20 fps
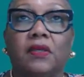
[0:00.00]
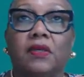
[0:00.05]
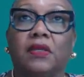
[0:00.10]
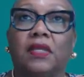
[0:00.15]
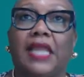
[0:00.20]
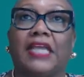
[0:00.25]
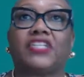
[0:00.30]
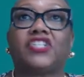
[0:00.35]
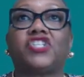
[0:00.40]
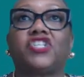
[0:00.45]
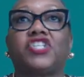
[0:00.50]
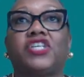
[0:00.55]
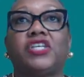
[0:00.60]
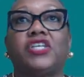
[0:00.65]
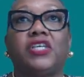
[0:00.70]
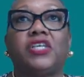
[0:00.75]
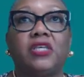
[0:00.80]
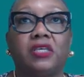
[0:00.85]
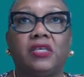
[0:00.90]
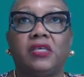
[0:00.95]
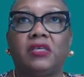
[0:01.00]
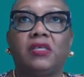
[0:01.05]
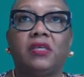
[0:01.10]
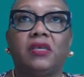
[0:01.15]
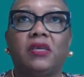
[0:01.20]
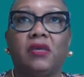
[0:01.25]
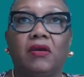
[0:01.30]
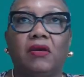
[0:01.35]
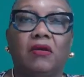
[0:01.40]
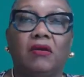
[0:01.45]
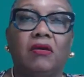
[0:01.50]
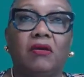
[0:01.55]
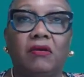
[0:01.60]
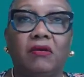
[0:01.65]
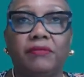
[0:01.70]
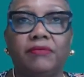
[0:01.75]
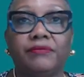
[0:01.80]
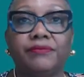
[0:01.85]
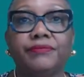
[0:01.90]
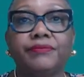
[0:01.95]
latchkey,
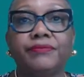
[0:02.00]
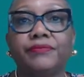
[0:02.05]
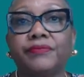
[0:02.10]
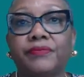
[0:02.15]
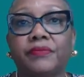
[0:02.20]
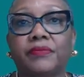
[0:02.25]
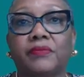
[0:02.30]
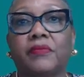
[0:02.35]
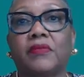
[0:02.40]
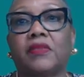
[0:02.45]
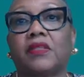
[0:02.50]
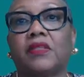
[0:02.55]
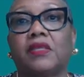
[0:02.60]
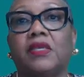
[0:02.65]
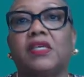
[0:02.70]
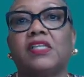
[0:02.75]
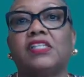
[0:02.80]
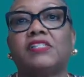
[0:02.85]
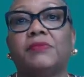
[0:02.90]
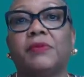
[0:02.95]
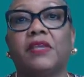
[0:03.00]
kids